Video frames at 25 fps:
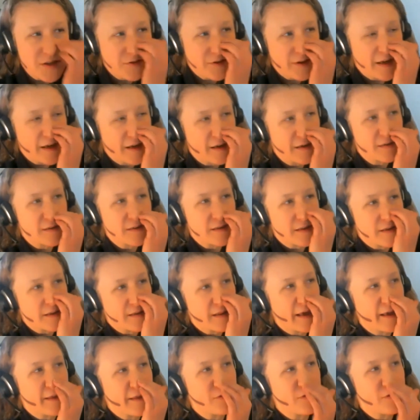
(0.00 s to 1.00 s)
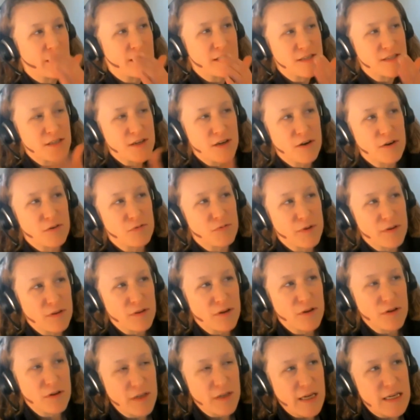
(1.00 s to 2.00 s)
great. Like these are
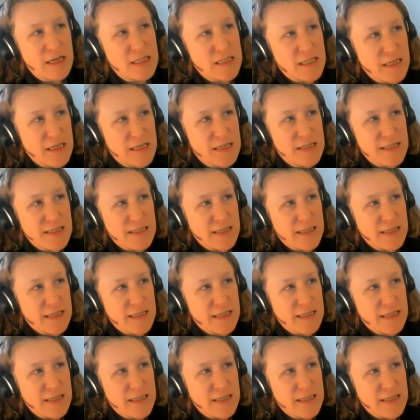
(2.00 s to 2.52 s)
really good ideas,